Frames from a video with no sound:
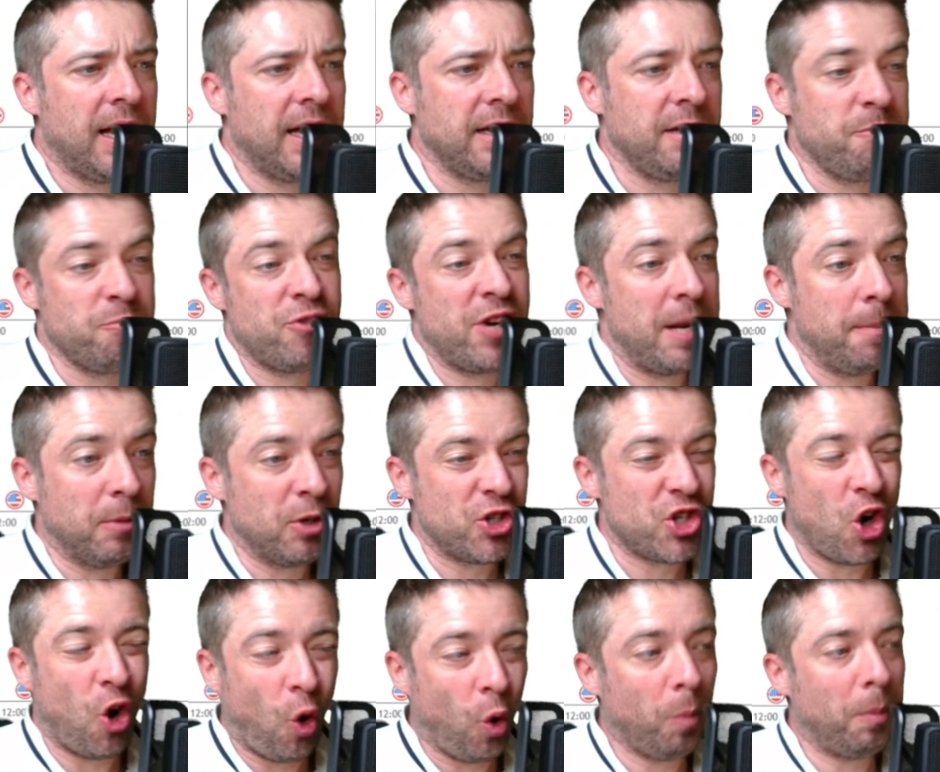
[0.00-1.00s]
You've pretty
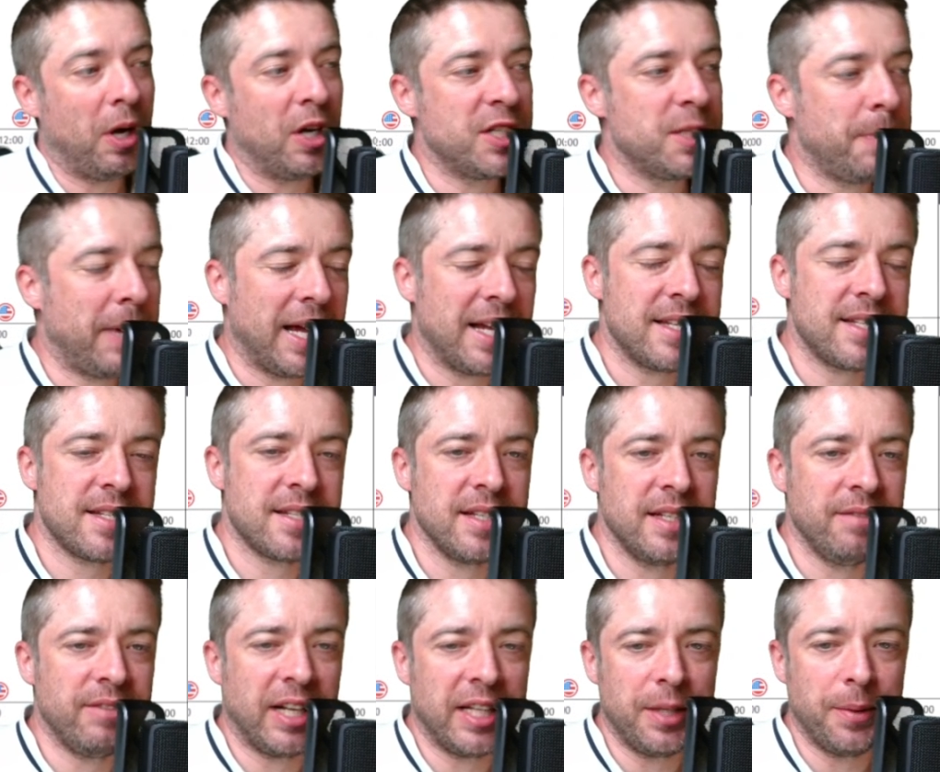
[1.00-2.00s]
much almost passed
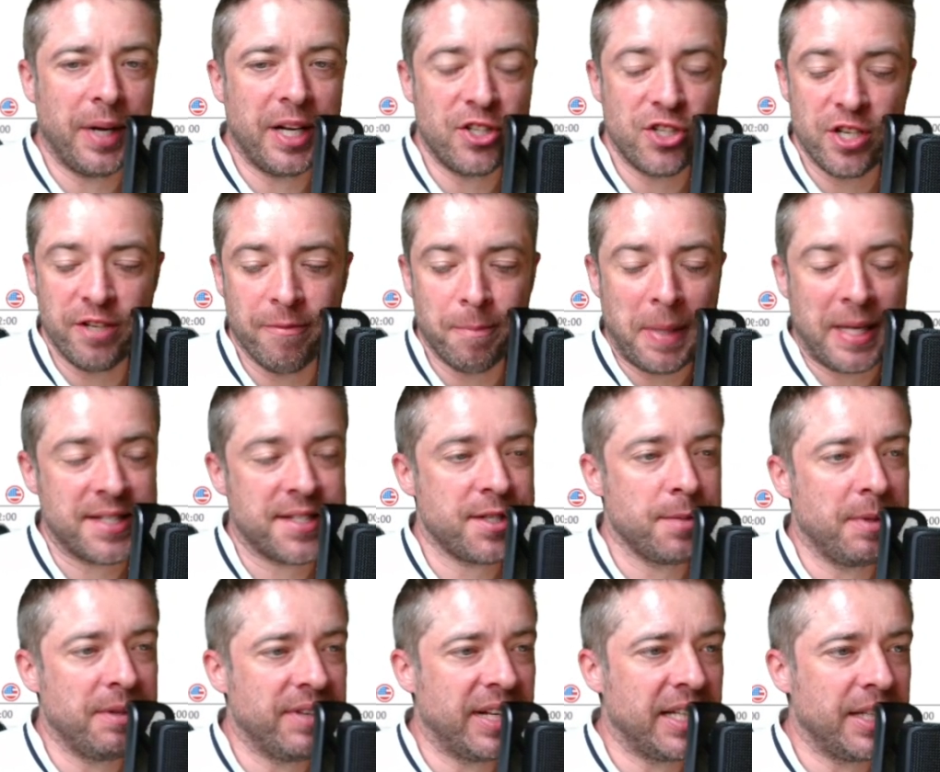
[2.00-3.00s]
an evaluation. You've passed
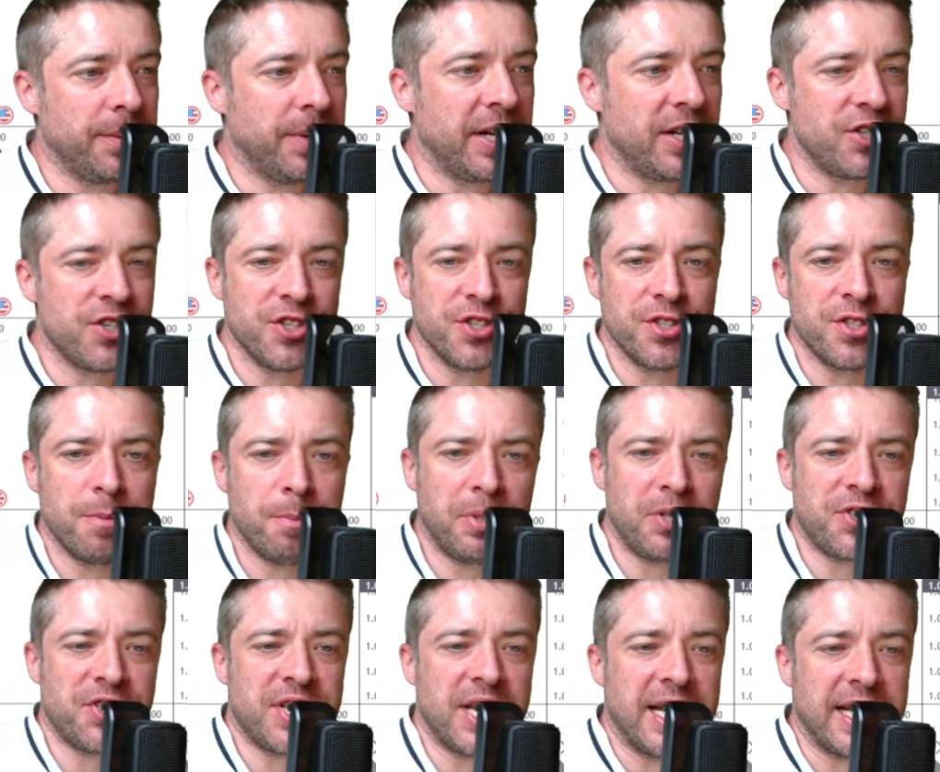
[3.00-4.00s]
some evaluations.
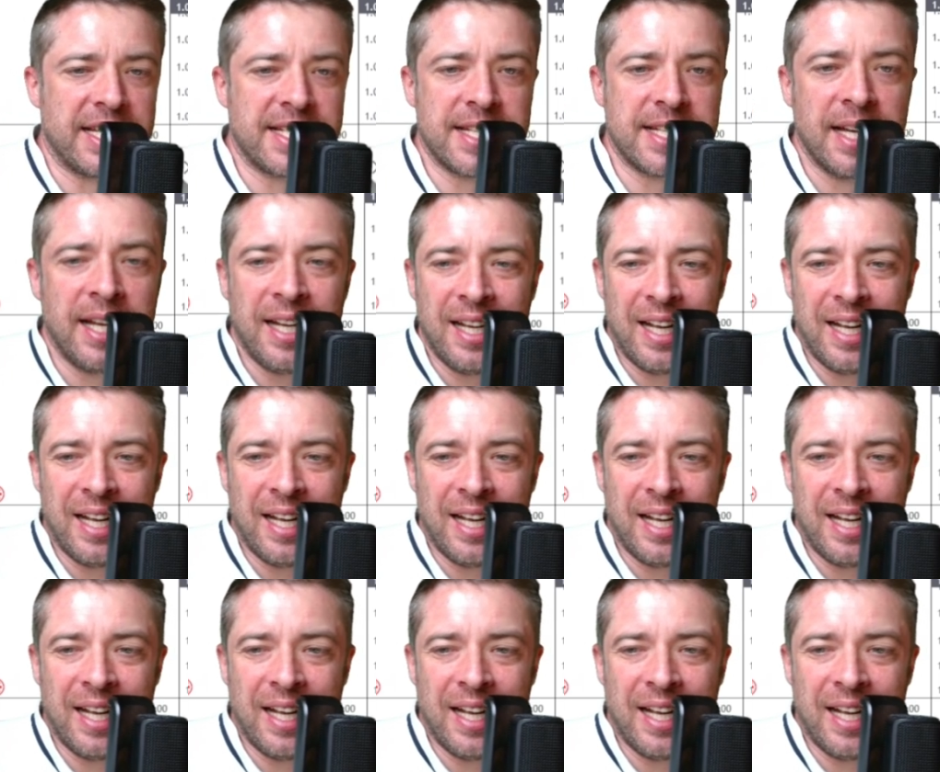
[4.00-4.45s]
Plus 6.